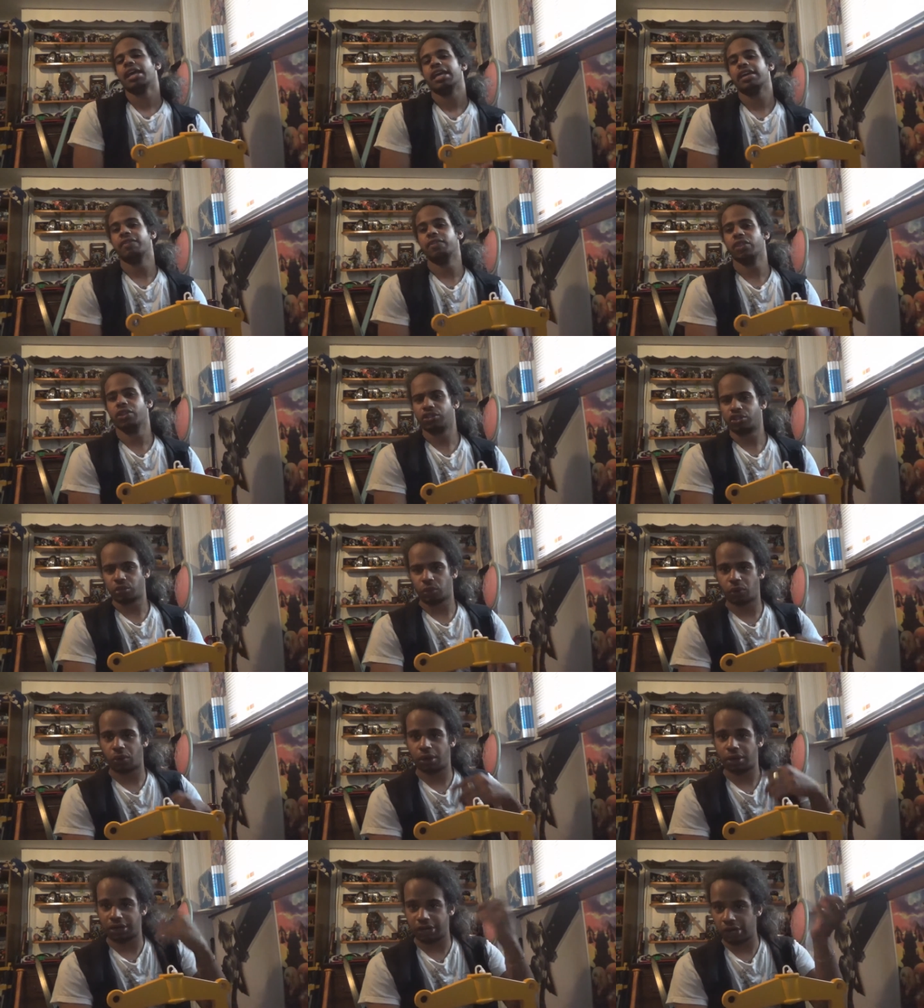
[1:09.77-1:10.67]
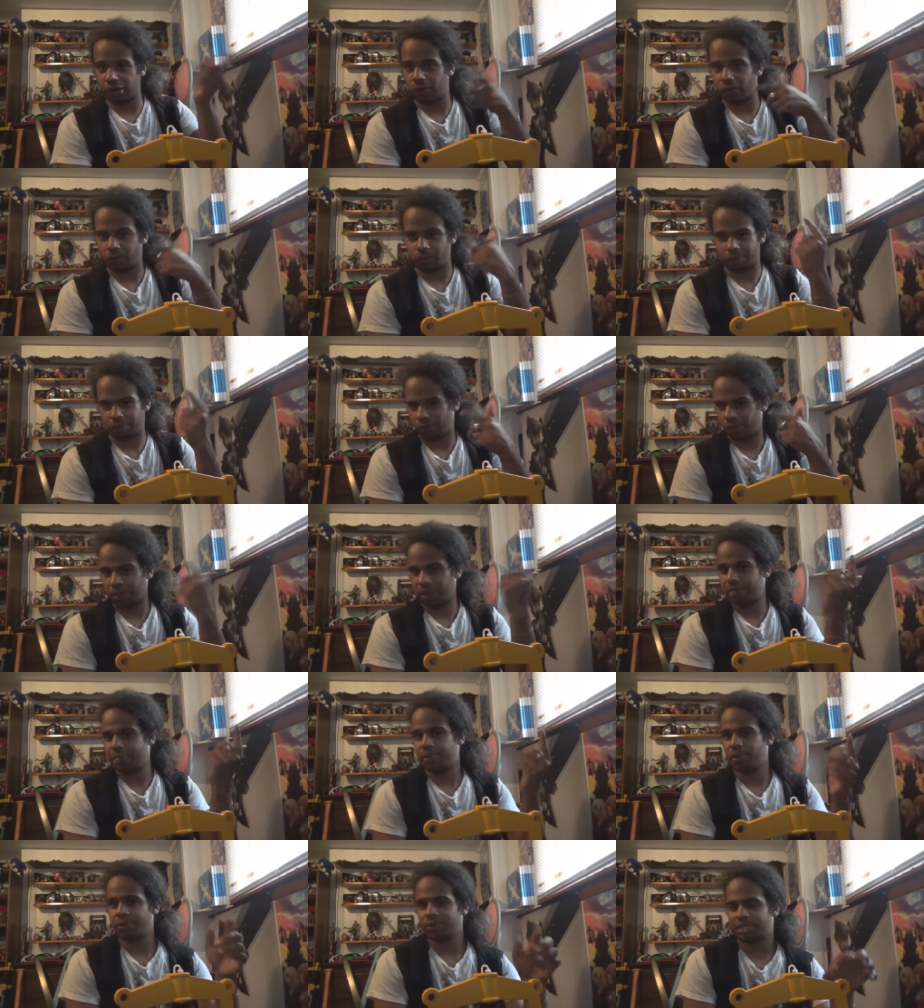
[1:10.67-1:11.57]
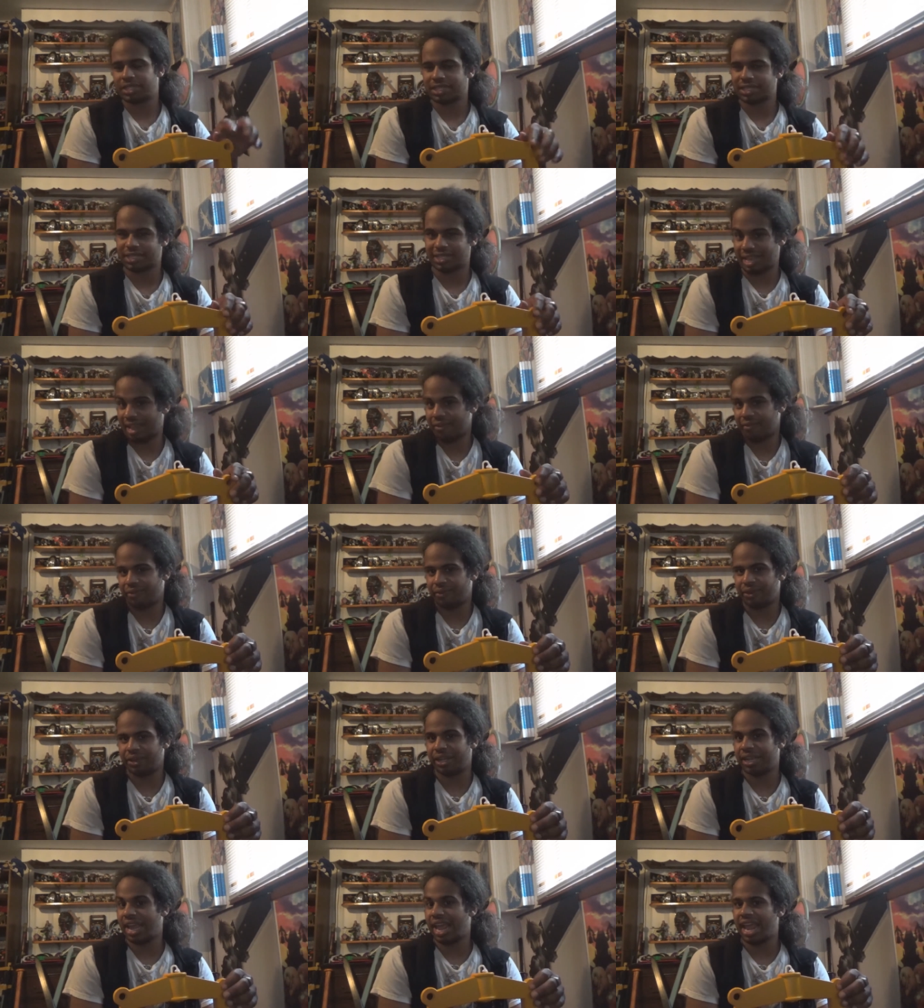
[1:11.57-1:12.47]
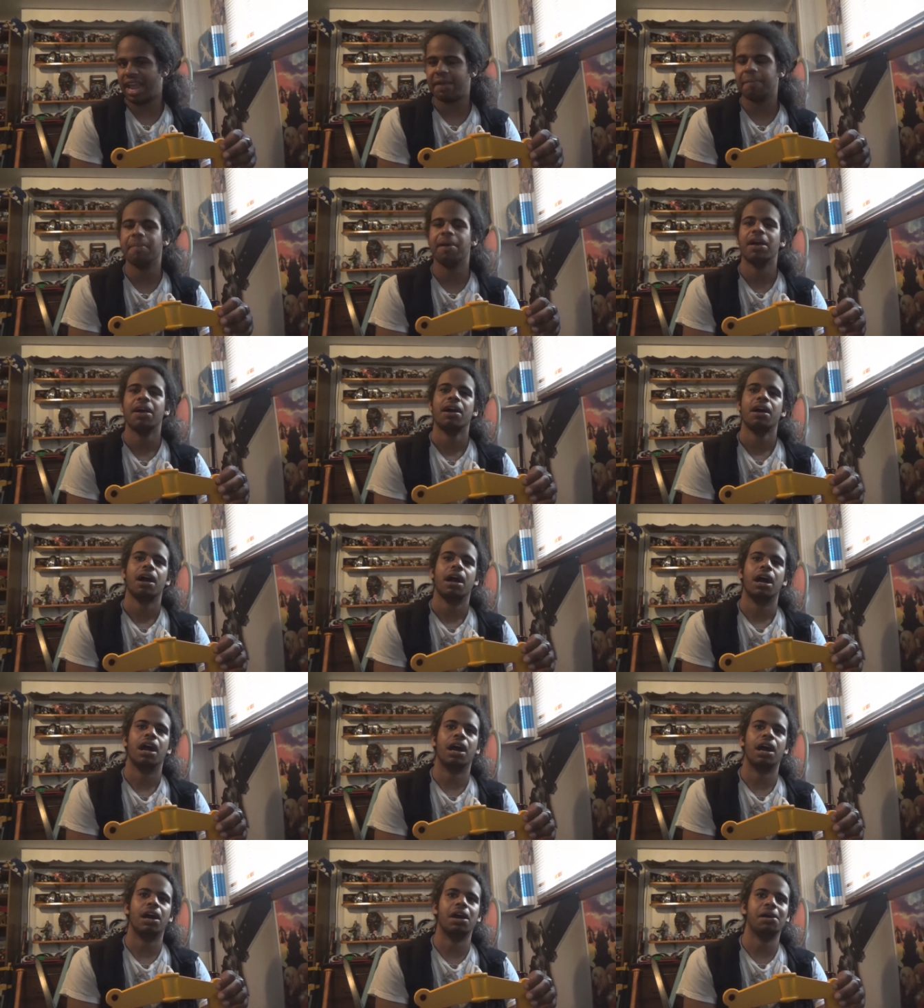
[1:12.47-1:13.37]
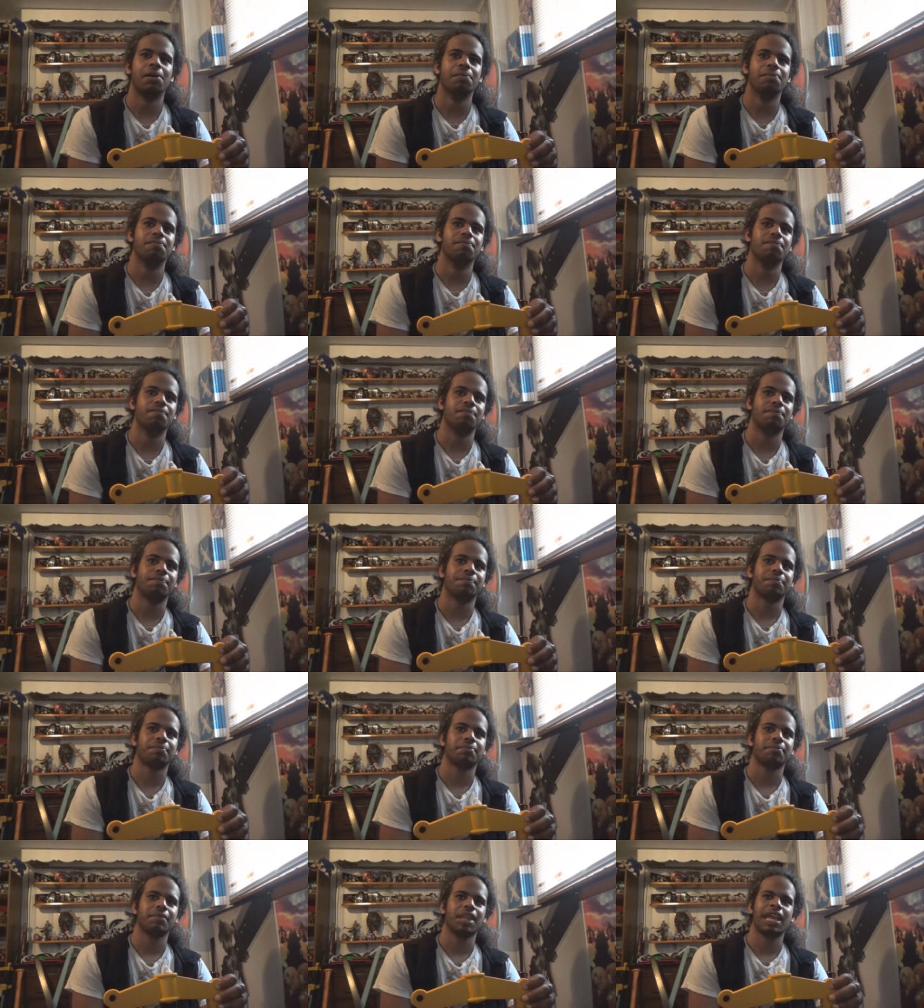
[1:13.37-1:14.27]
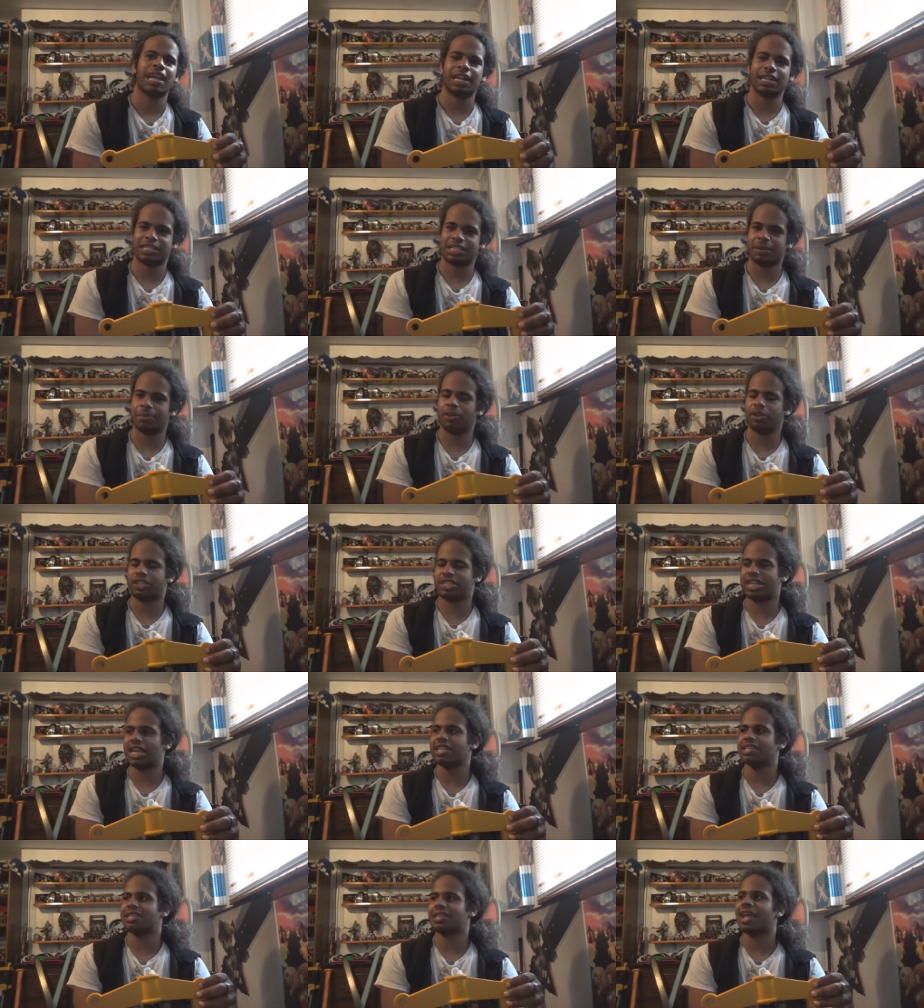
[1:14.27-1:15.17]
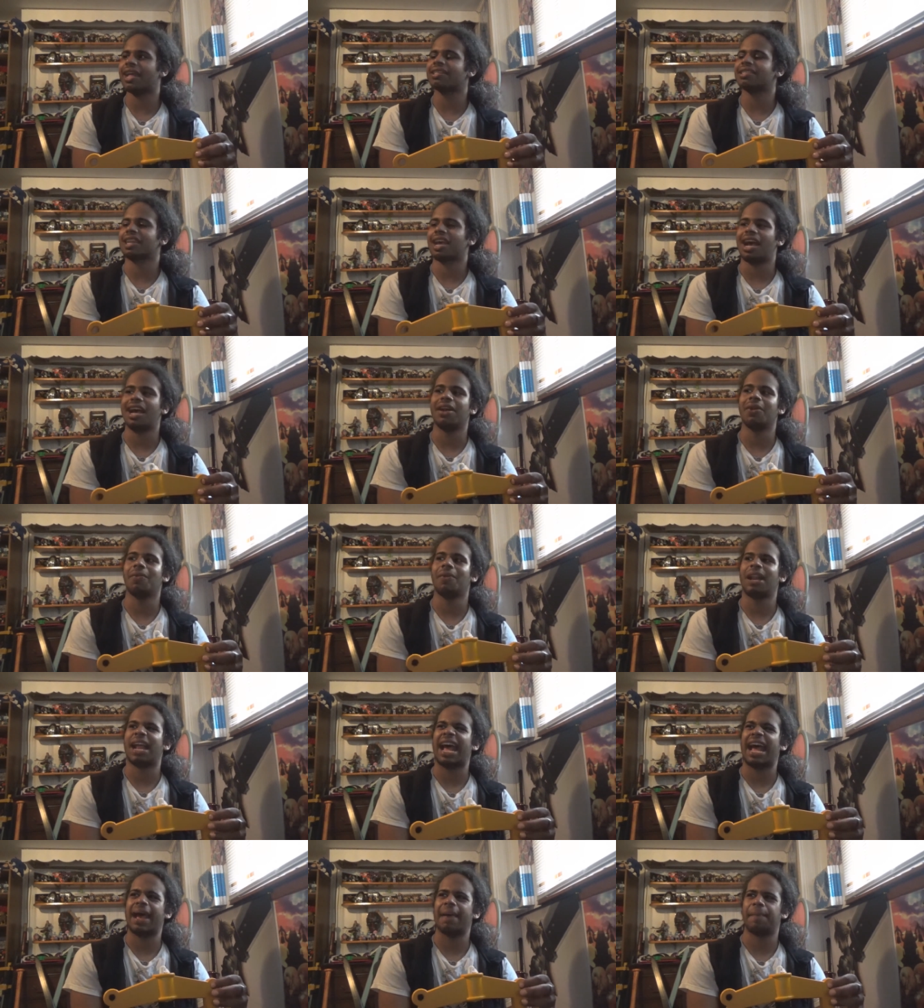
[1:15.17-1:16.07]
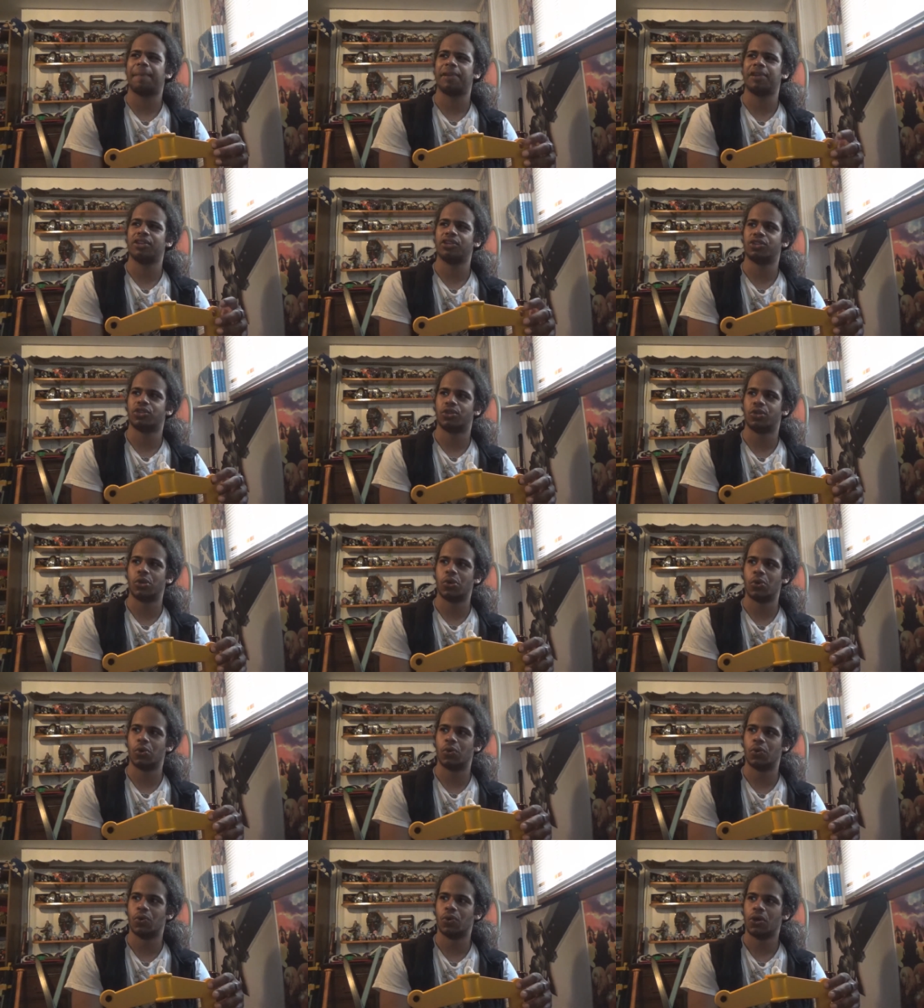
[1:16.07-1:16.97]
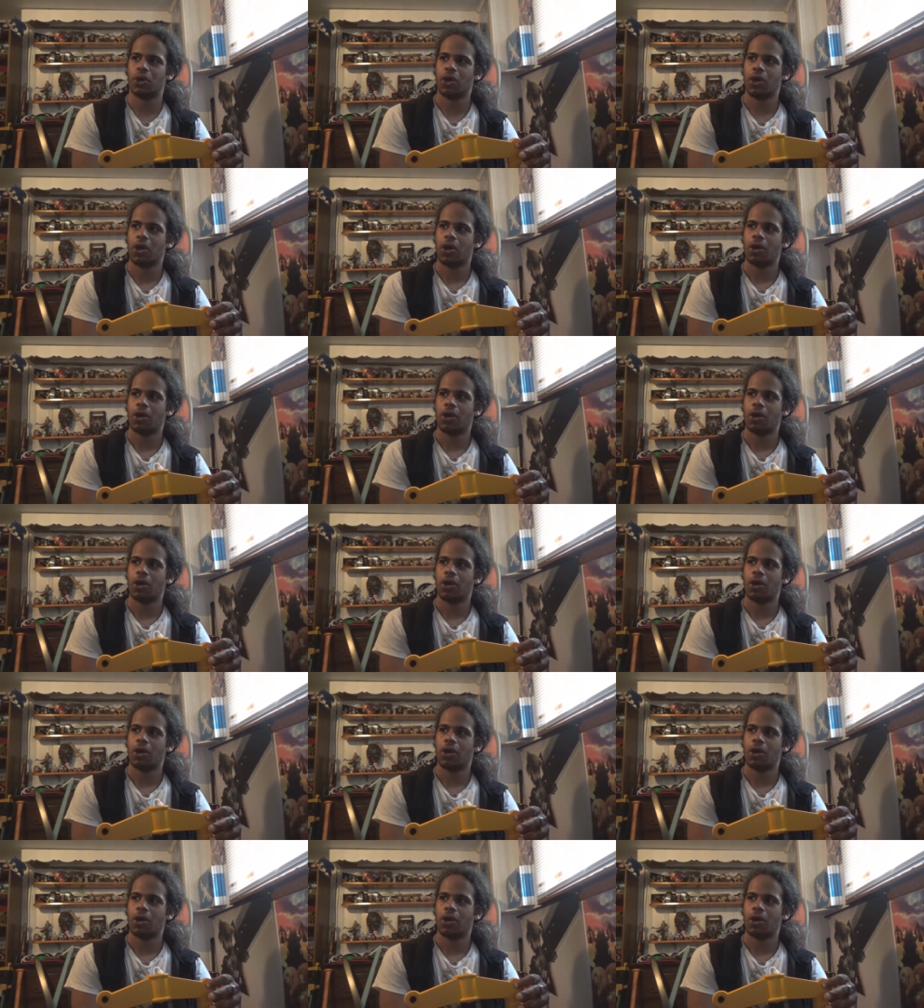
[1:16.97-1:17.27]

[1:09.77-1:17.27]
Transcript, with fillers: Even though Sora, you know, reboots every game. Um, in a similar sense, that's kind of what happened to